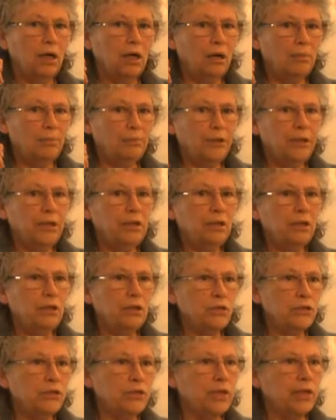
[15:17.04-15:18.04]

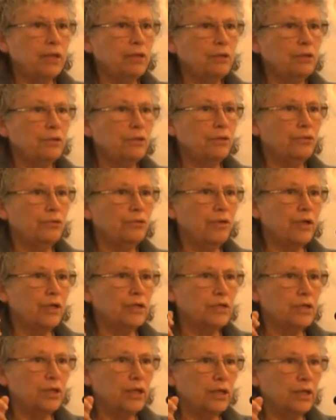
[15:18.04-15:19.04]
appears in the
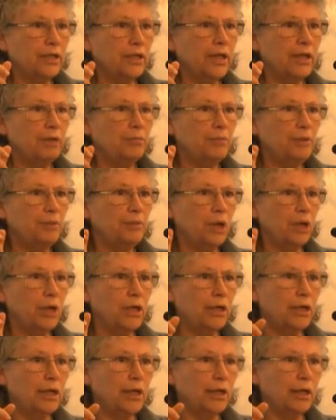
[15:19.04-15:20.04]
Resaliye
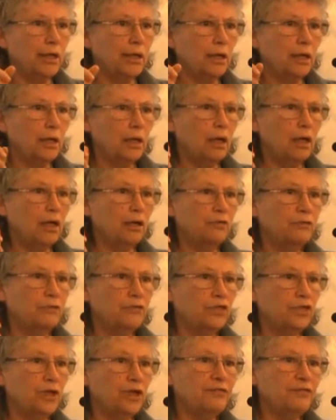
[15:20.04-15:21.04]
Mimariye of
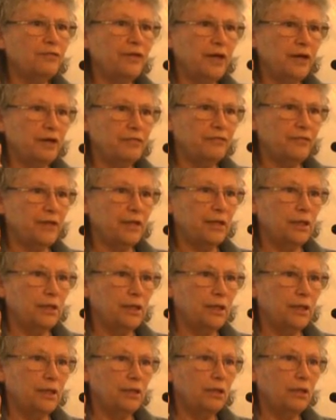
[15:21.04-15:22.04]
Cafer
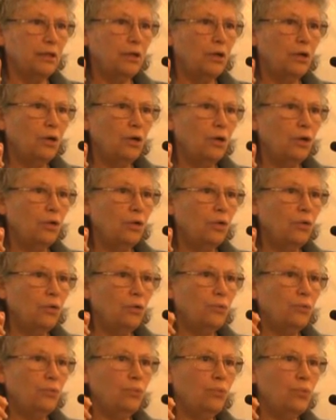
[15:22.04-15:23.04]
Efendi,
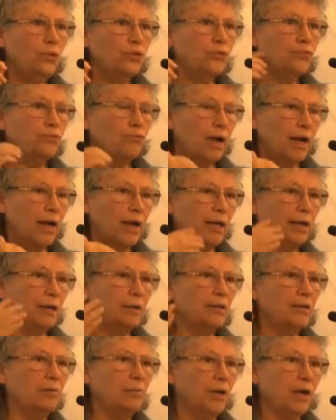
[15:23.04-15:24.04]
who was
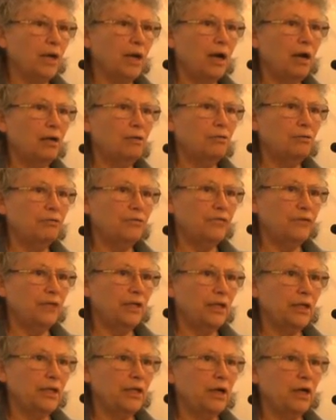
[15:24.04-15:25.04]
writing the
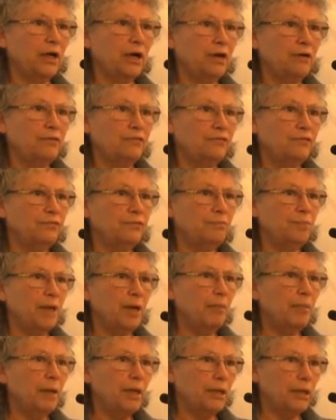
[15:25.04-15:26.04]
biography of
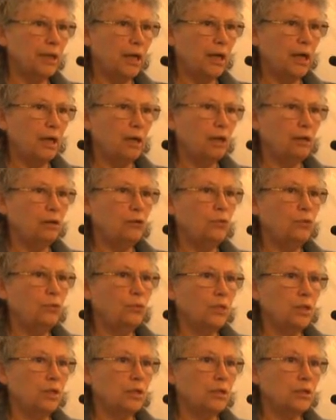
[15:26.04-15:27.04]
Mehmet Ağa, who
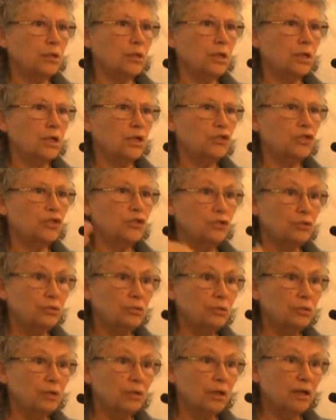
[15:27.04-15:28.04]
was a
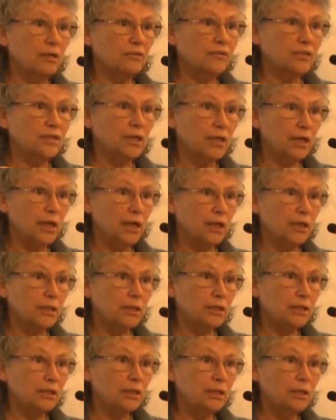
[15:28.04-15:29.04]
student of
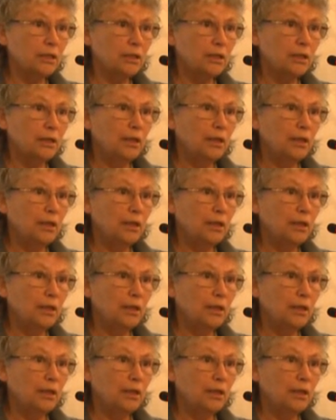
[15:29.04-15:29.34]
Sinan's.